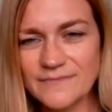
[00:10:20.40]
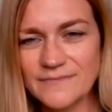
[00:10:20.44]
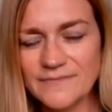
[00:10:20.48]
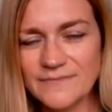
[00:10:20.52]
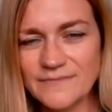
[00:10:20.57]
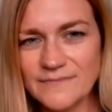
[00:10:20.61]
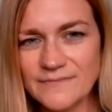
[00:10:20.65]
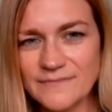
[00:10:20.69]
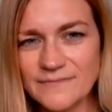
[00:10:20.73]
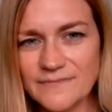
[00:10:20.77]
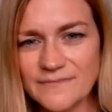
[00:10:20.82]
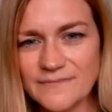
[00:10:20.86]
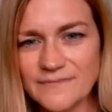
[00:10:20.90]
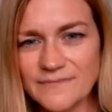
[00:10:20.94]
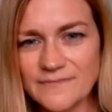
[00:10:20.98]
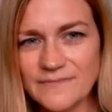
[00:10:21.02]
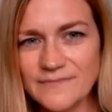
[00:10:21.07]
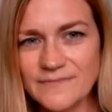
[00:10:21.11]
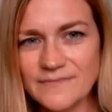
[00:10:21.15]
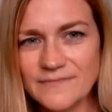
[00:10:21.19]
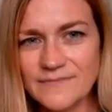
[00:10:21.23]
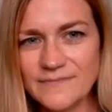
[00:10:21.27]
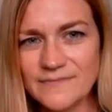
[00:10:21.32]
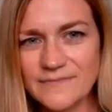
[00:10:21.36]

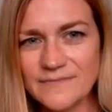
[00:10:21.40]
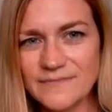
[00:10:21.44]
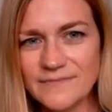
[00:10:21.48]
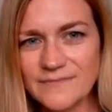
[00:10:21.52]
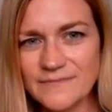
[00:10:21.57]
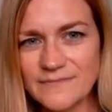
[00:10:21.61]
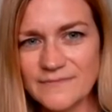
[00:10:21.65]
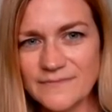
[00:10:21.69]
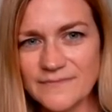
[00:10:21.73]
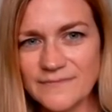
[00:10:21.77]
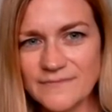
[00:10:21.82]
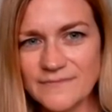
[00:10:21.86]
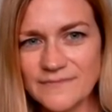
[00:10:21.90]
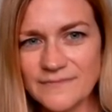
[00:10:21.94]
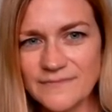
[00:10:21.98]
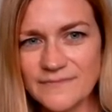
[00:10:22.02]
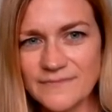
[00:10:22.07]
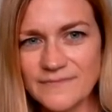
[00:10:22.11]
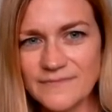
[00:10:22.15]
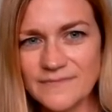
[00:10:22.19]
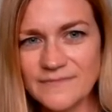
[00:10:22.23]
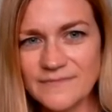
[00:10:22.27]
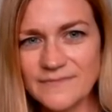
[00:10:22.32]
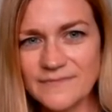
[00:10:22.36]

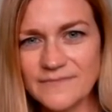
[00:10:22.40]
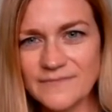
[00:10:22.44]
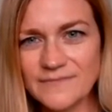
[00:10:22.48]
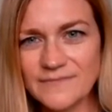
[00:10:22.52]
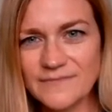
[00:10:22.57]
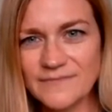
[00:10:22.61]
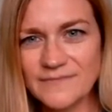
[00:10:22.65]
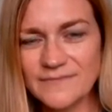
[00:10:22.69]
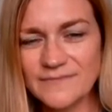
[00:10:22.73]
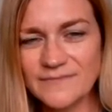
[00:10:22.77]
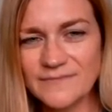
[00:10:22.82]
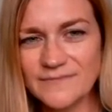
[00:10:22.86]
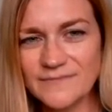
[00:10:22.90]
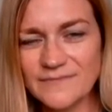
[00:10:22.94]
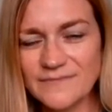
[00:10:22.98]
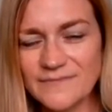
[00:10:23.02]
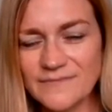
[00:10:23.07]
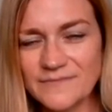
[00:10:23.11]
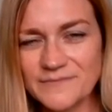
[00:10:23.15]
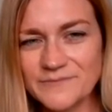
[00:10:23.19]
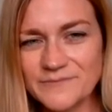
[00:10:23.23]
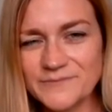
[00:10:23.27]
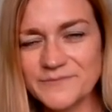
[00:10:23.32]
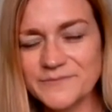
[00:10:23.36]

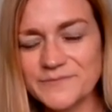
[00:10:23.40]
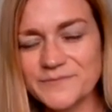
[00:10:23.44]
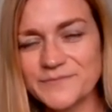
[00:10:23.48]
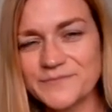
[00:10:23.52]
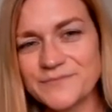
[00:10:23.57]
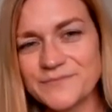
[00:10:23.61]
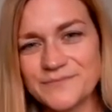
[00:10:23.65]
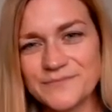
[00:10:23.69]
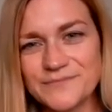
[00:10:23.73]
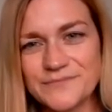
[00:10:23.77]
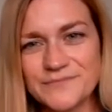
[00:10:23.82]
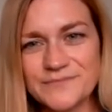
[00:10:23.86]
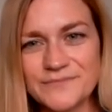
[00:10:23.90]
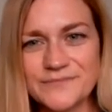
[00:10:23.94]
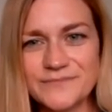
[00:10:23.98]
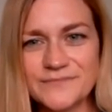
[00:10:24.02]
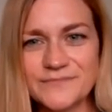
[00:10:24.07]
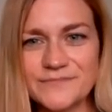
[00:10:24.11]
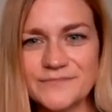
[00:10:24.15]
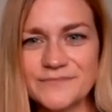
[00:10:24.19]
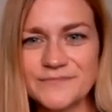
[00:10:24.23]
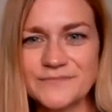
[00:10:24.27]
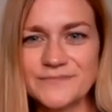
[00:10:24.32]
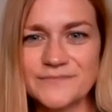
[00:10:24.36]

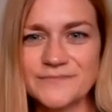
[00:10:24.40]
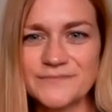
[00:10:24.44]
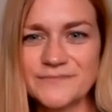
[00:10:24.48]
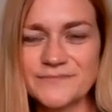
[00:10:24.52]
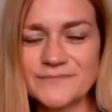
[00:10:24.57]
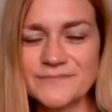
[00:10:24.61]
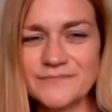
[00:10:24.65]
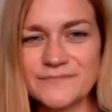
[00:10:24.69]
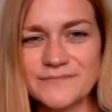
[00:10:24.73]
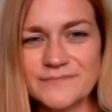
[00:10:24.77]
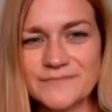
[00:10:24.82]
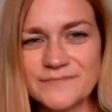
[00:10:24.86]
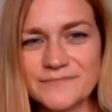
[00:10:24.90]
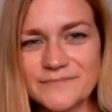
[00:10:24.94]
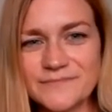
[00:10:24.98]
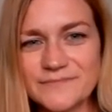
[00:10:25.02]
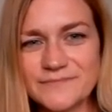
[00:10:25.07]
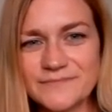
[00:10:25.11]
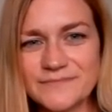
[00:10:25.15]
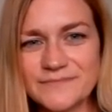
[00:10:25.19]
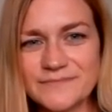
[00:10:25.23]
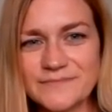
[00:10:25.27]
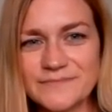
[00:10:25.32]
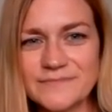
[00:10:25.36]

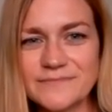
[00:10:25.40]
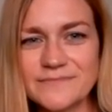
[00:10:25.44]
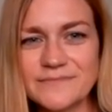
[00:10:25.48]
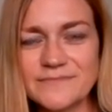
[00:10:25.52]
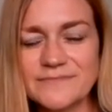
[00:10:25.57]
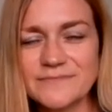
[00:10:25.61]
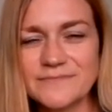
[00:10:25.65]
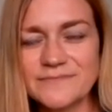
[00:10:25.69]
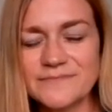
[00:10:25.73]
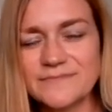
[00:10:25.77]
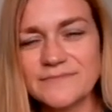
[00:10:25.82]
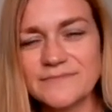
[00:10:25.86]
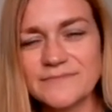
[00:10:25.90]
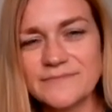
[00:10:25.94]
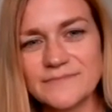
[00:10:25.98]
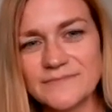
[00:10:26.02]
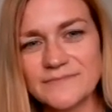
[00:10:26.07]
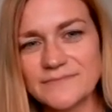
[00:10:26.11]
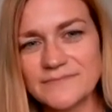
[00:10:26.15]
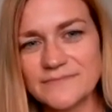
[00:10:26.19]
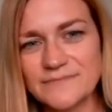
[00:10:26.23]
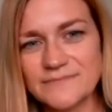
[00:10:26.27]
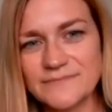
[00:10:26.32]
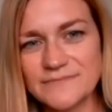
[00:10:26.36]

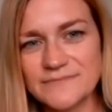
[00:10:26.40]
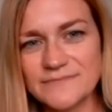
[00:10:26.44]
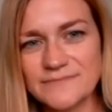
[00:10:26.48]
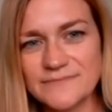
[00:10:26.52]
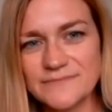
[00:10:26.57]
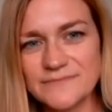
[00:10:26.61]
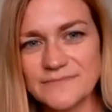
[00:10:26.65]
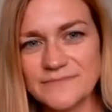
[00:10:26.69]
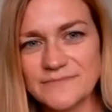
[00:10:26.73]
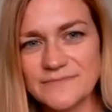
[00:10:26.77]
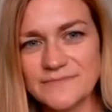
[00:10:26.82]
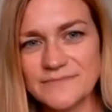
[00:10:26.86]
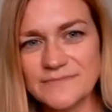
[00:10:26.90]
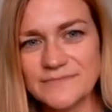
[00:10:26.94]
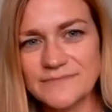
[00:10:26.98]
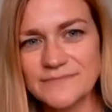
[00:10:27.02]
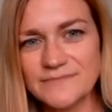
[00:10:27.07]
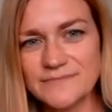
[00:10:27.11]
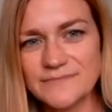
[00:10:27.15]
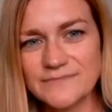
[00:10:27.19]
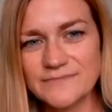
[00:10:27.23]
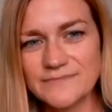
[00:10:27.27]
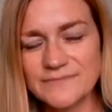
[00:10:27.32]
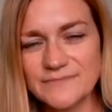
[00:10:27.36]

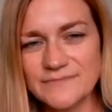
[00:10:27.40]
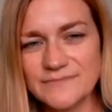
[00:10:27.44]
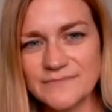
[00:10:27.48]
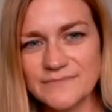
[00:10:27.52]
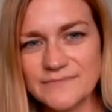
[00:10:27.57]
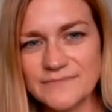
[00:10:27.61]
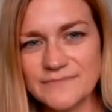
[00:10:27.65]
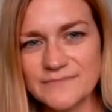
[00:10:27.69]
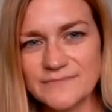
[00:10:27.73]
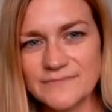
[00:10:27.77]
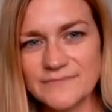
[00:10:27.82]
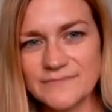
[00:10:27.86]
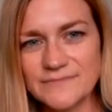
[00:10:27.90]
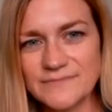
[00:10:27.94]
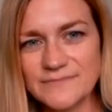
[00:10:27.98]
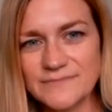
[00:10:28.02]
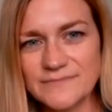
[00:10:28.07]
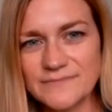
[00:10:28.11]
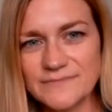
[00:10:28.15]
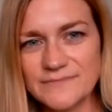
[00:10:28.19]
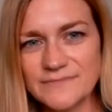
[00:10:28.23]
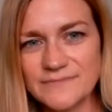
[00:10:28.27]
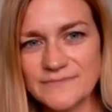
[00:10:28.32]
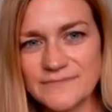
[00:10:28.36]
The person shown says nothing.